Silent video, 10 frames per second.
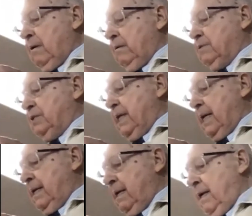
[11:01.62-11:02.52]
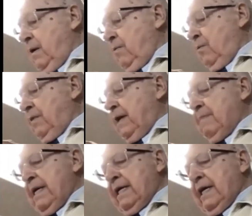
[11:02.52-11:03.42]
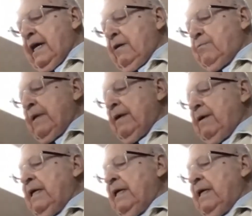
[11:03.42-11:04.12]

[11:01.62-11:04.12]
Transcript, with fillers: of sin within me keeps me